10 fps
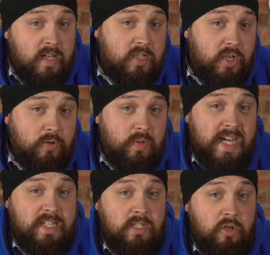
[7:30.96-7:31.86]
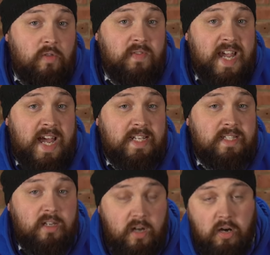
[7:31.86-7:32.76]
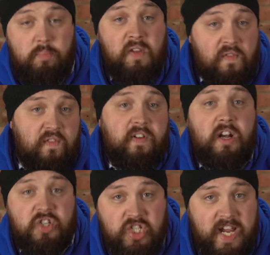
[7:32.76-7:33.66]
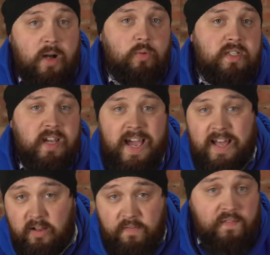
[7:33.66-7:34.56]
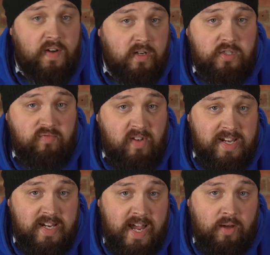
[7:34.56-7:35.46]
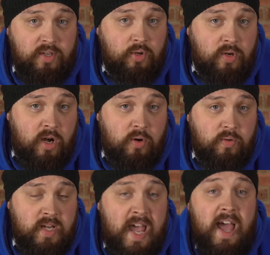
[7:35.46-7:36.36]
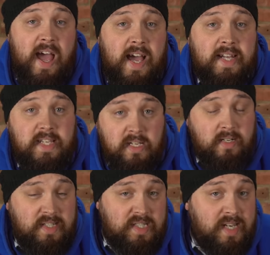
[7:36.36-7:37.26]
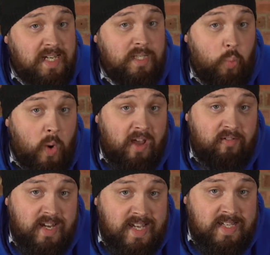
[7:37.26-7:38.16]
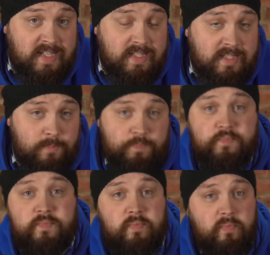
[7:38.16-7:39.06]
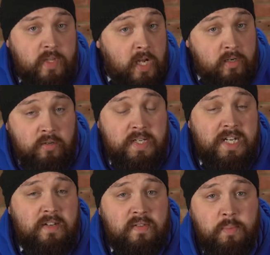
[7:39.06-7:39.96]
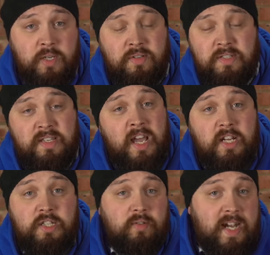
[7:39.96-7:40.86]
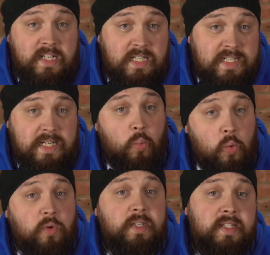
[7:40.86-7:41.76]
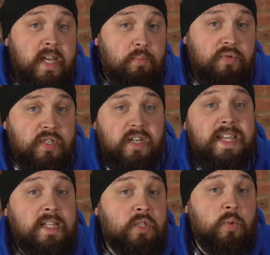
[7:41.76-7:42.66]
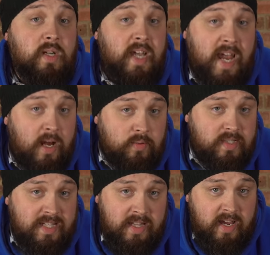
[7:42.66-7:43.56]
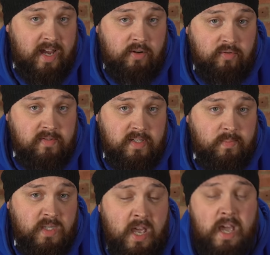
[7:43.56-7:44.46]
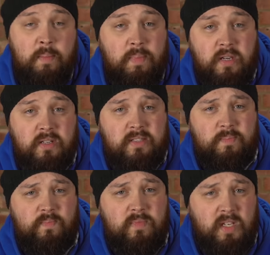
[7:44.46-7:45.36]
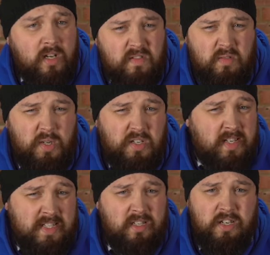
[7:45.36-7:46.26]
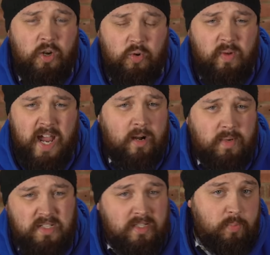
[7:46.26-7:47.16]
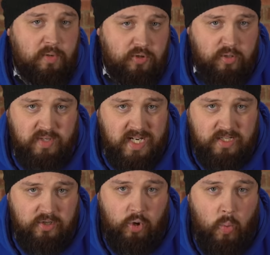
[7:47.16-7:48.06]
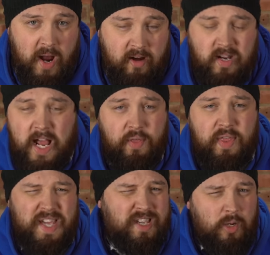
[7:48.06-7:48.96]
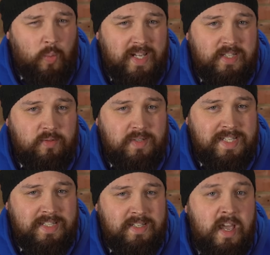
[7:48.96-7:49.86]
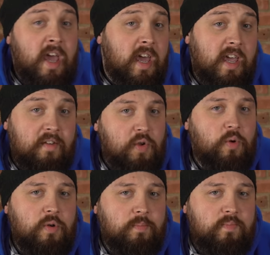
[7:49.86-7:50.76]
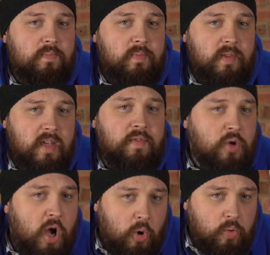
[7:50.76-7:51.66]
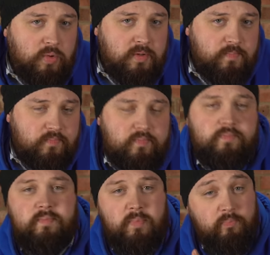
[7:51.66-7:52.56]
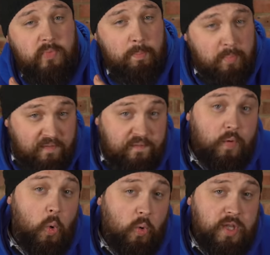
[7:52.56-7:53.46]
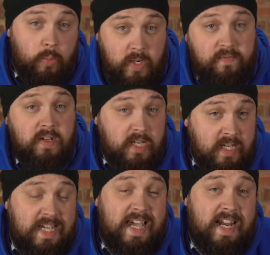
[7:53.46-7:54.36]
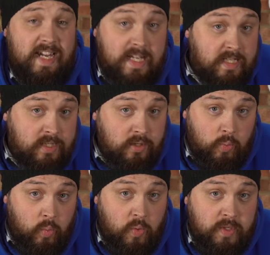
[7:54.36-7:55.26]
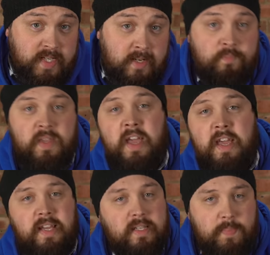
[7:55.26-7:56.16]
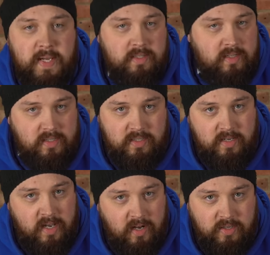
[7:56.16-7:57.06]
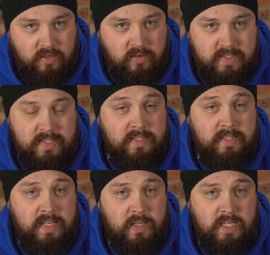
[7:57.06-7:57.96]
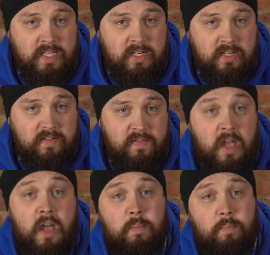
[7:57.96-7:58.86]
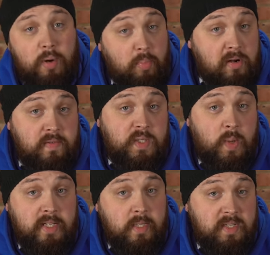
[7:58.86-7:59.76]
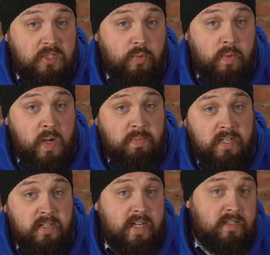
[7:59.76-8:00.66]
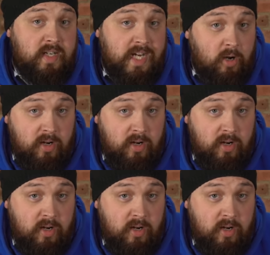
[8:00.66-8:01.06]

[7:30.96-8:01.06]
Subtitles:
so that dissolved gas can't be flushed out at a fast rate now that you're cold, and it kind of stays where it is. A lot of dive computers don't actually take water temperature into account in their algorithms because the dive computer doesn't know how much exposure protection you're wearing, how thick your wetsuit is. If you're cold before you even get into the water, it's best to just cut your losses and skip the dive. Pop over to our SimplyScuba website and check out